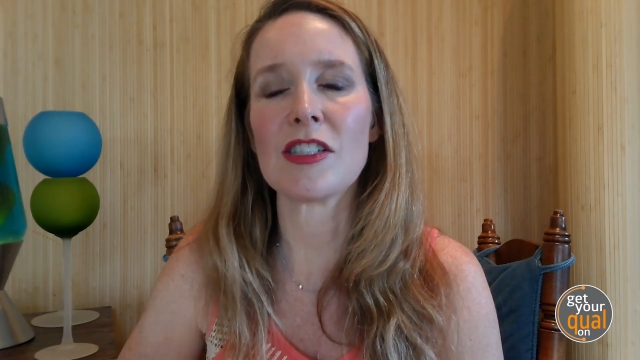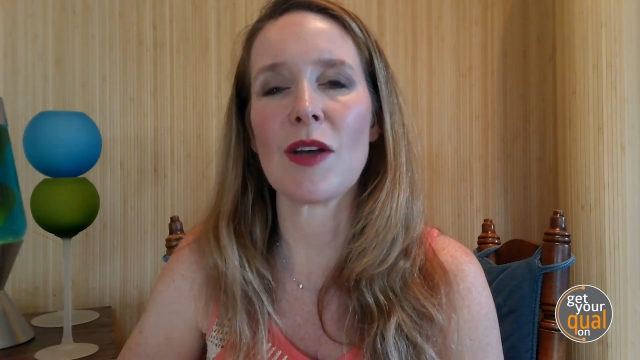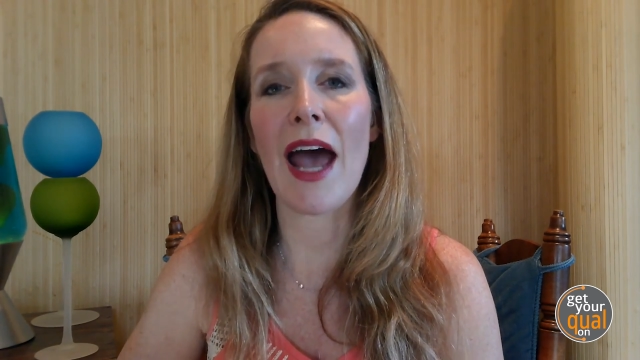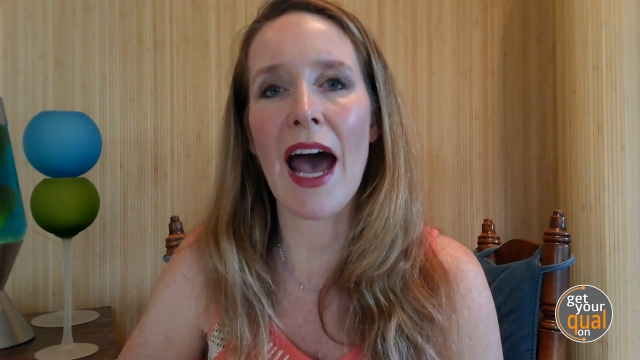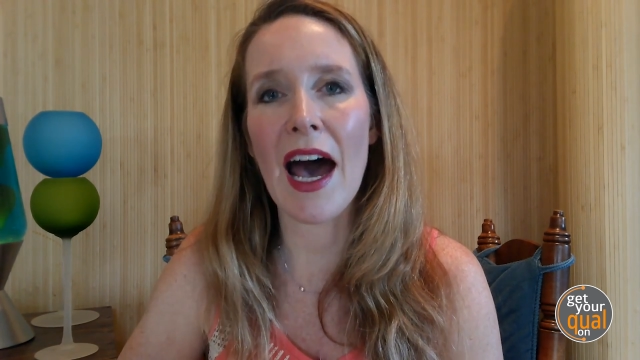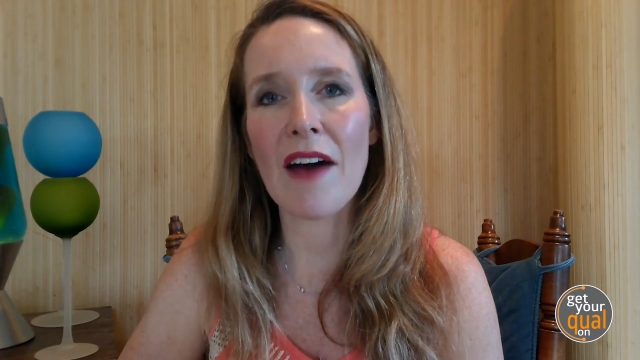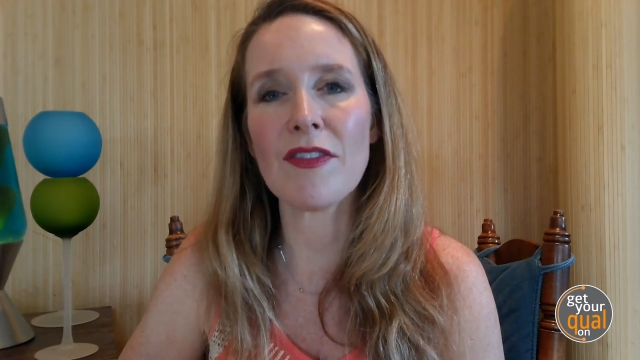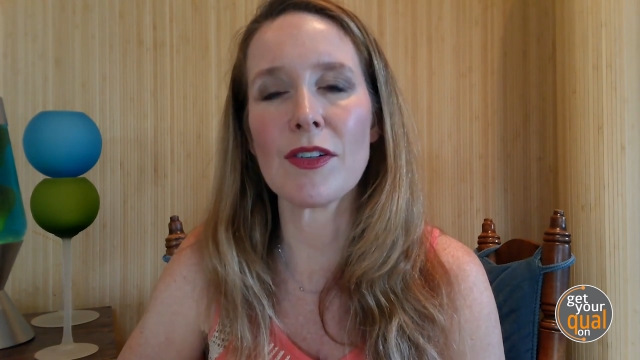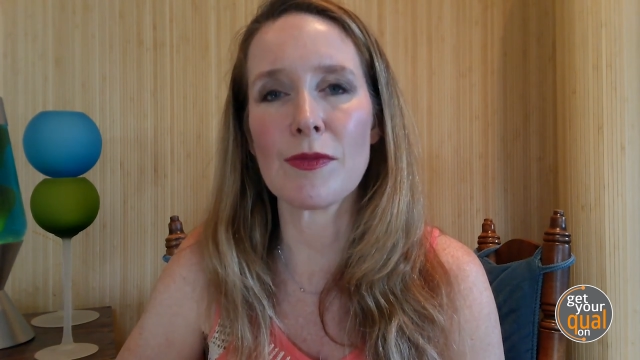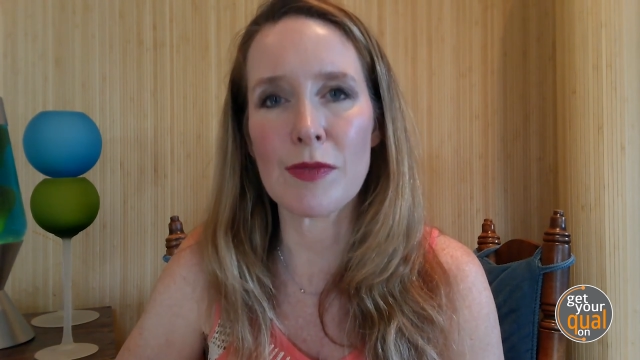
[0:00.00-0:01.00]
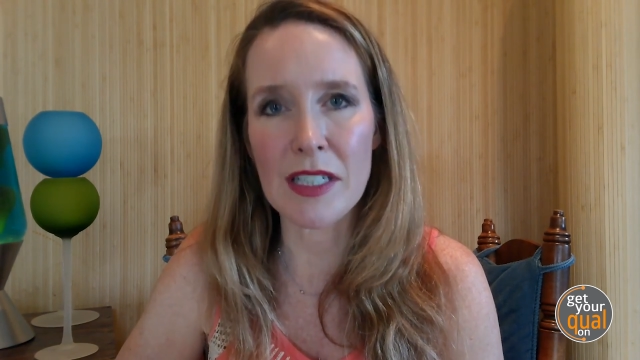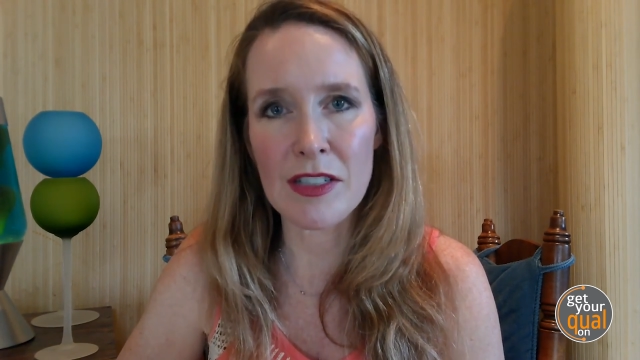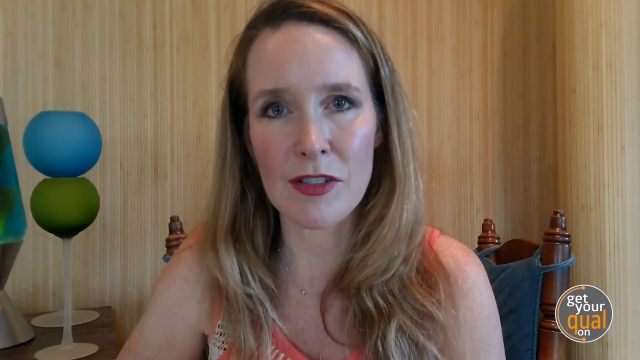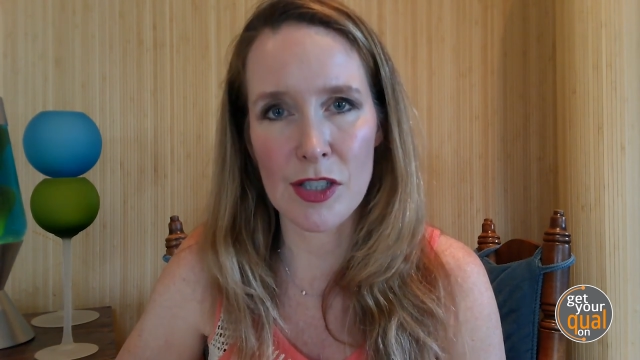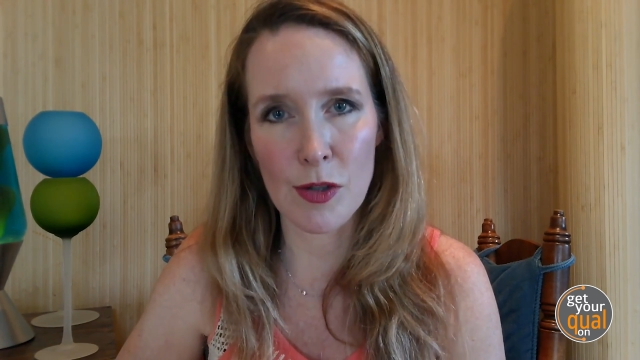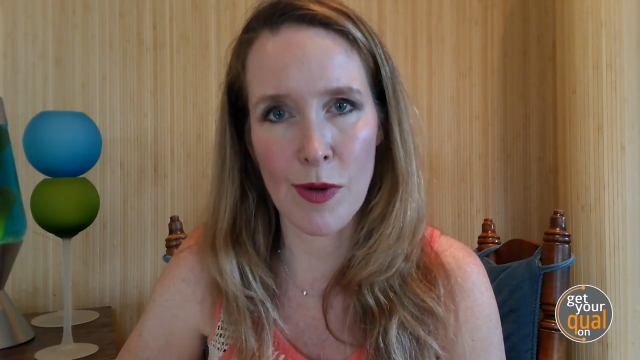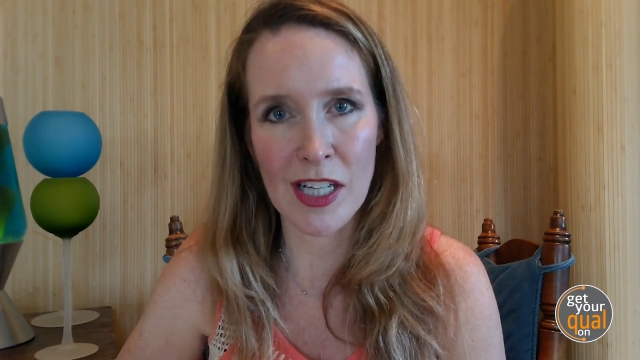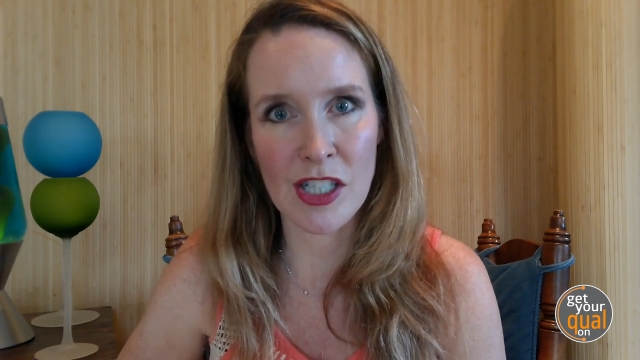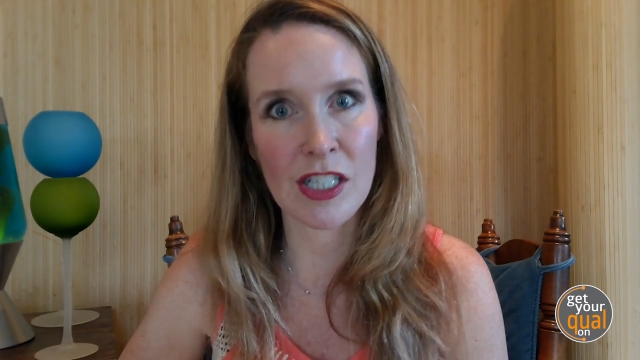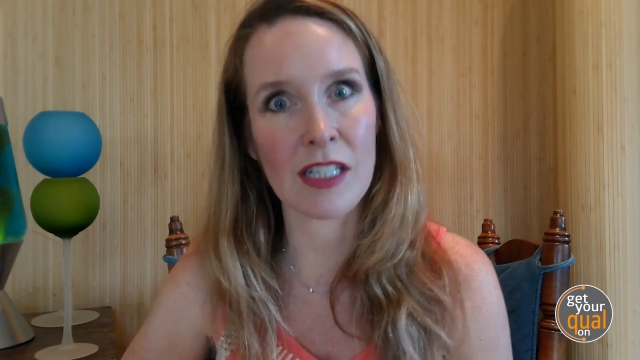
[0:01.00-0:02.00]
to have your research
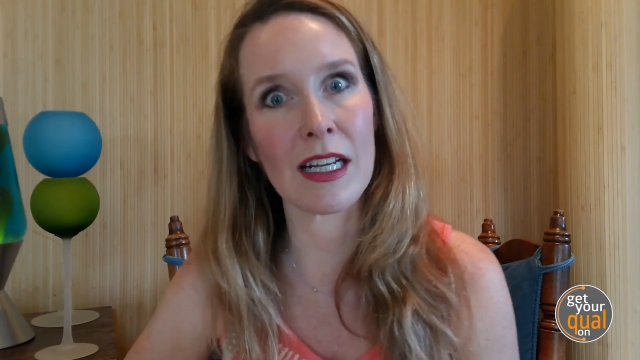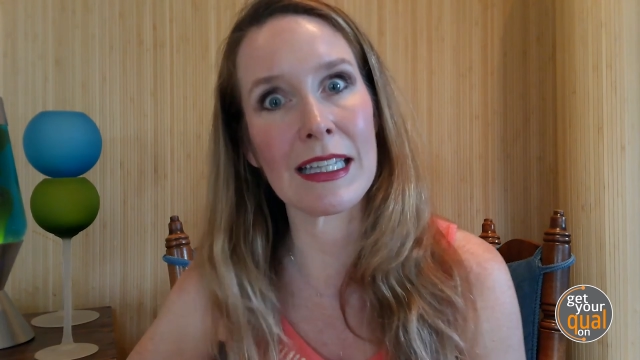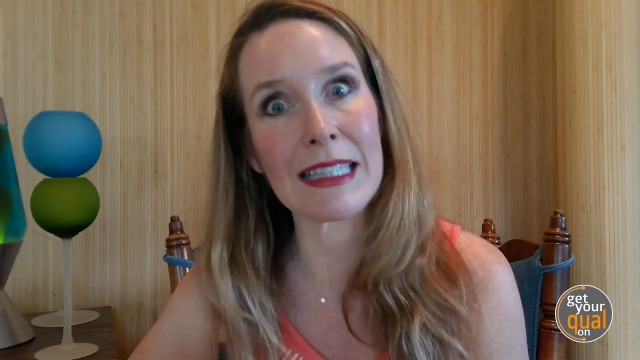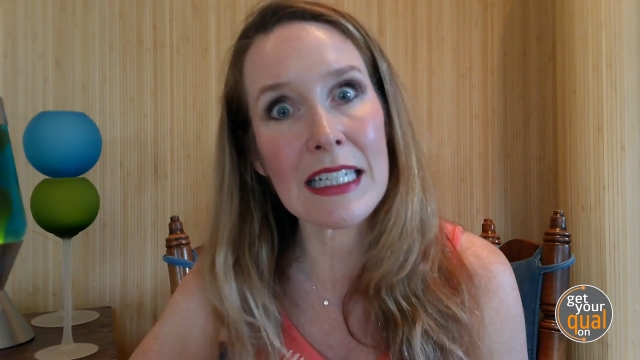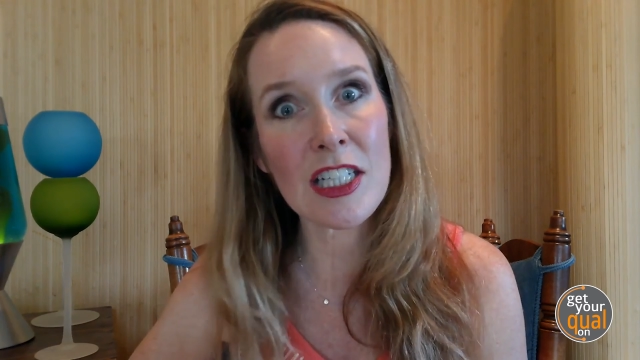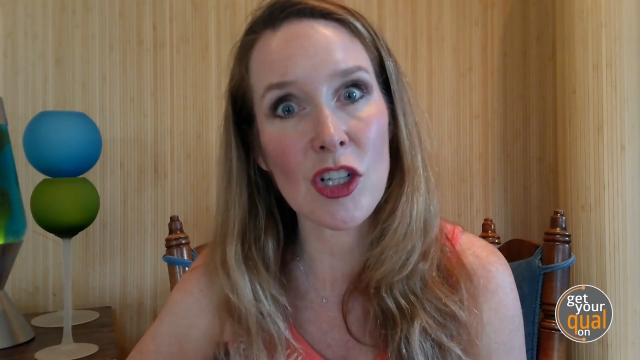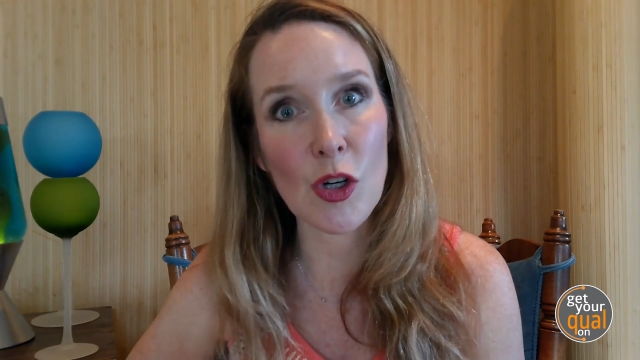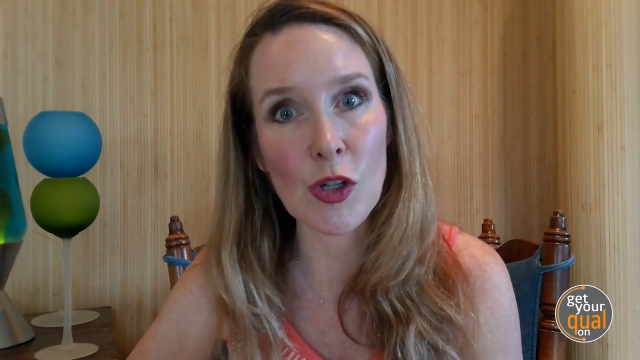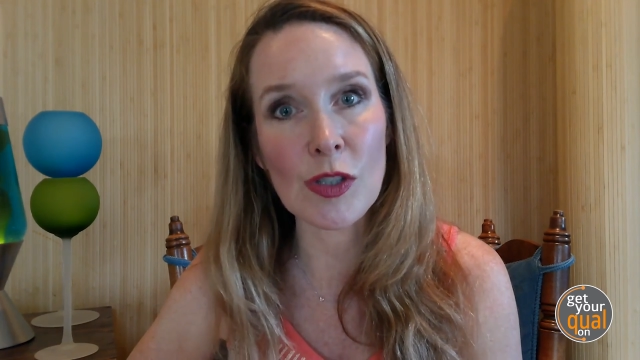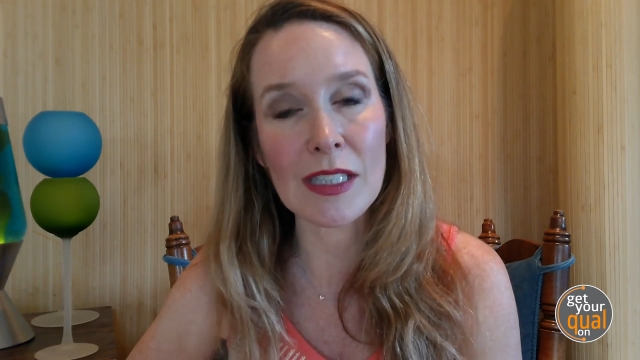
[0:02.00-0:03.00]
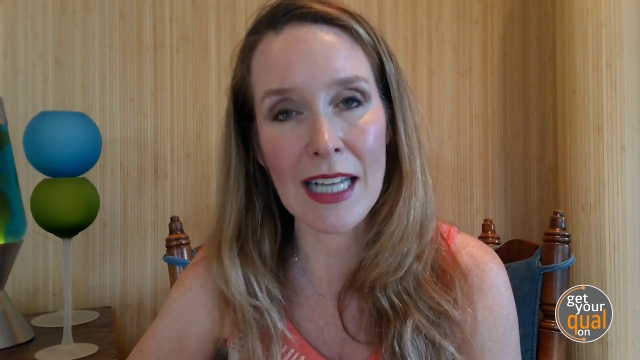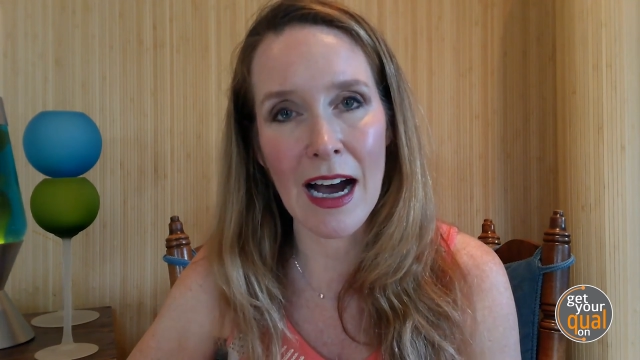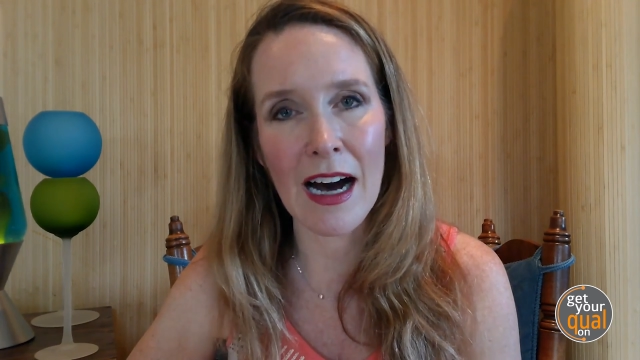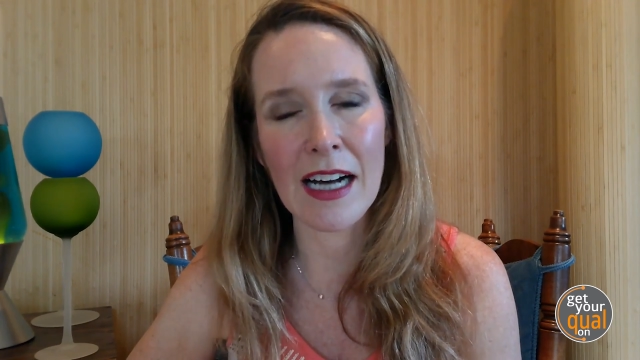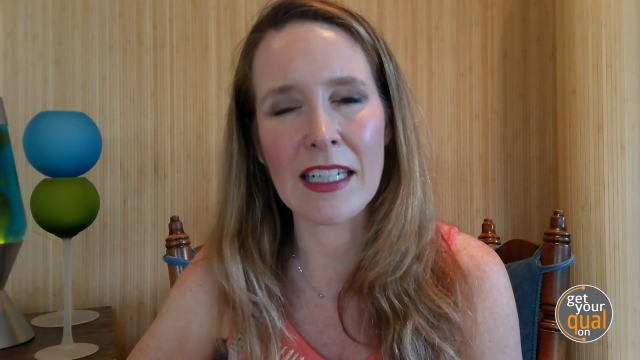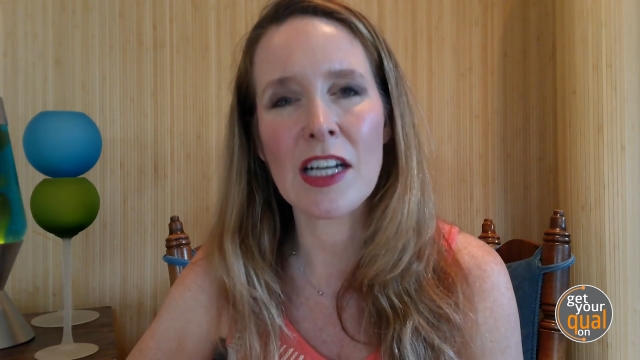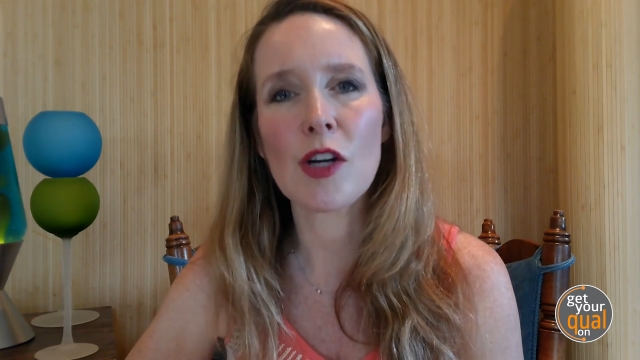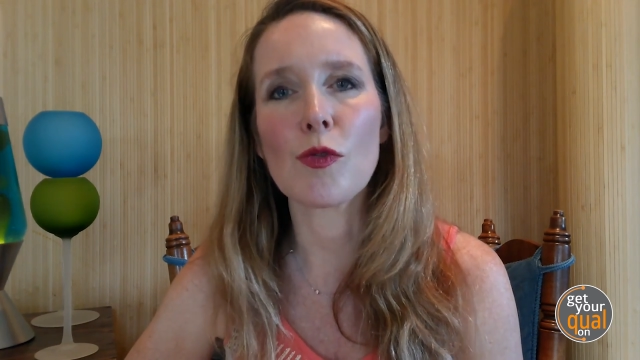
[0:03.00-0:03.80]
question, at least early on,